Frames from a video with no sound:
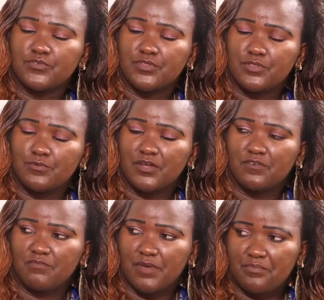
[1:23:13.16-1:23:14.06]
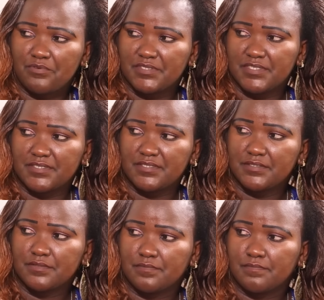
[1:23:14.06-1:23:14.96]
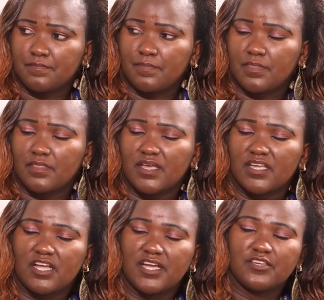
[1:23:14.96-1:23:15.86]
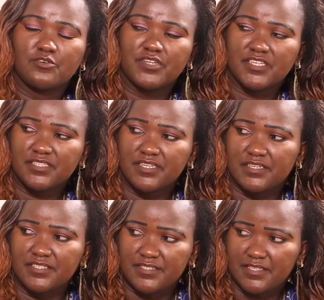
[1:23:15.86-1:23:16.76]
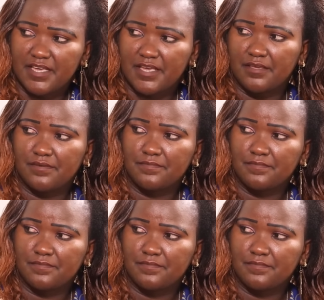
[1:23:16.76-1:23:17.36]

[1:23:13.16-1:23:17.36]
with one of my bosses. I can connect na DCI.